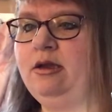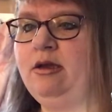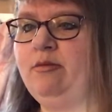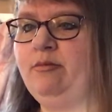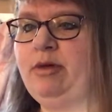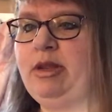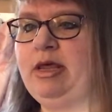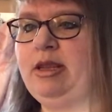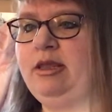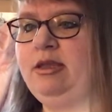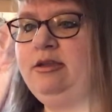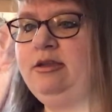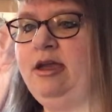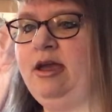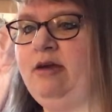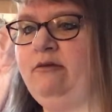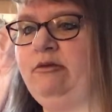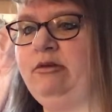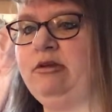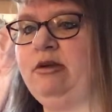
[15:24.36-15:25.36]
But I didn't
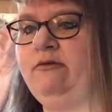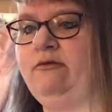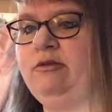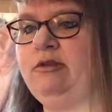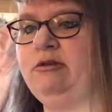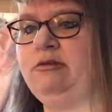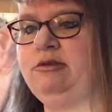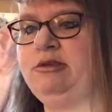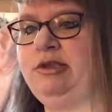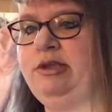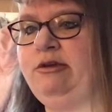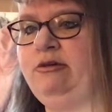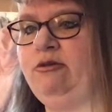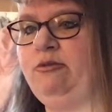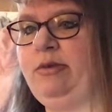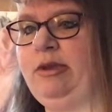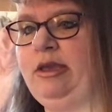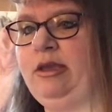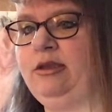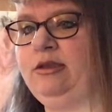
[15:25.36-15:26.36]
have enough of those teal
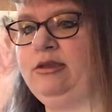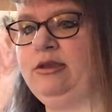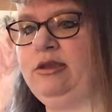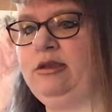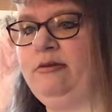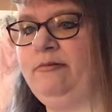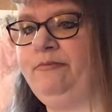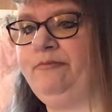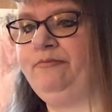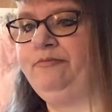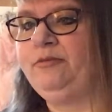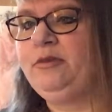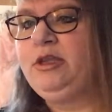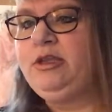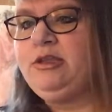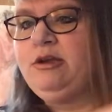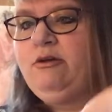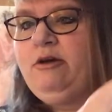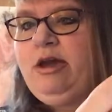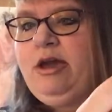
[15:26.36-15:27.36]
beads,
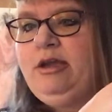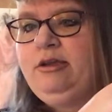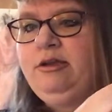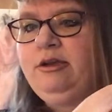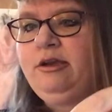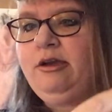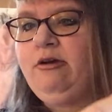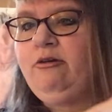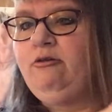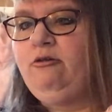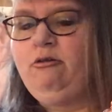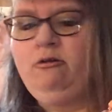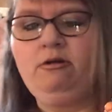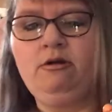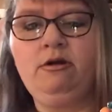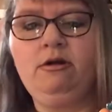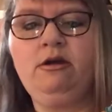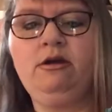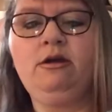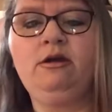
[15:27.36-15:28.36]
so I had to go
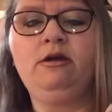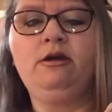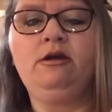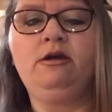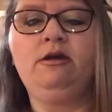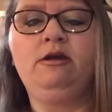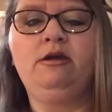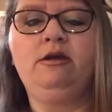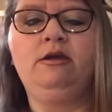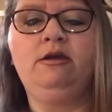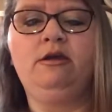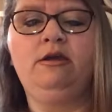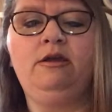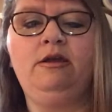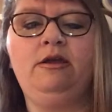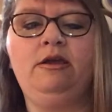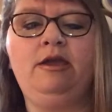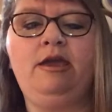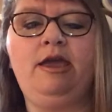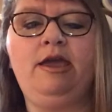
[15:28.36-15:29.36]

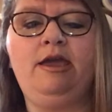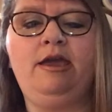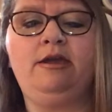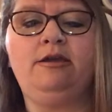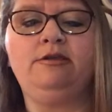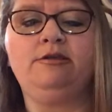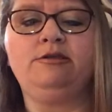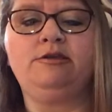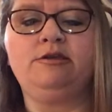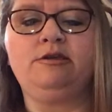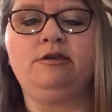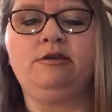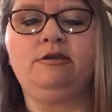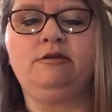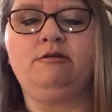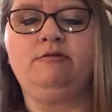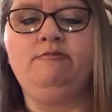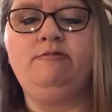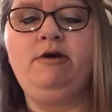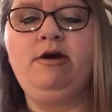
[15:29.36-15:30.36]
and
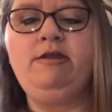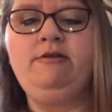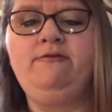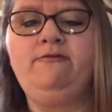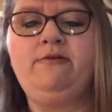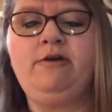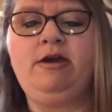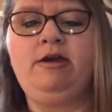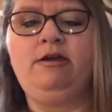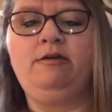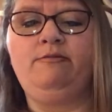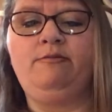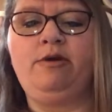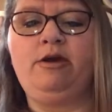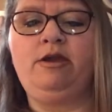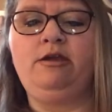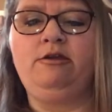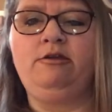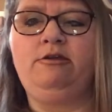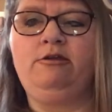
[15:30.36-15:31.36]
modify it
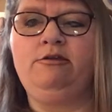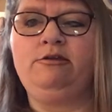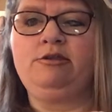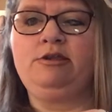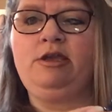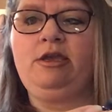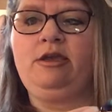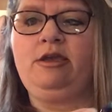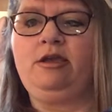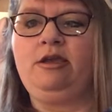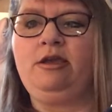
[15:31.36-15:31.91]
by using,